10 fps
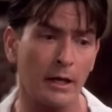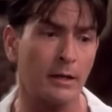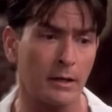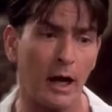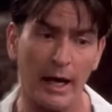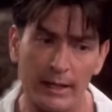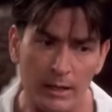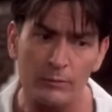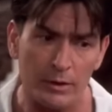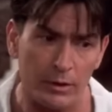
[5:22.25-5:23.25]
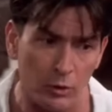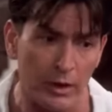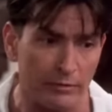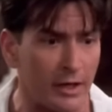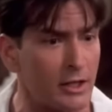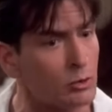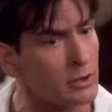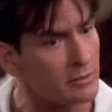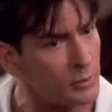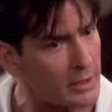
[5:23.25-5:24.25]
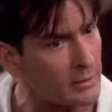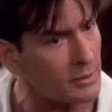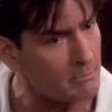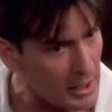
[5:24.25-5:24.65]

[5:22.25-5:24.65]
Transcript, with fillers: hey, I can live with the grief. Can you live without the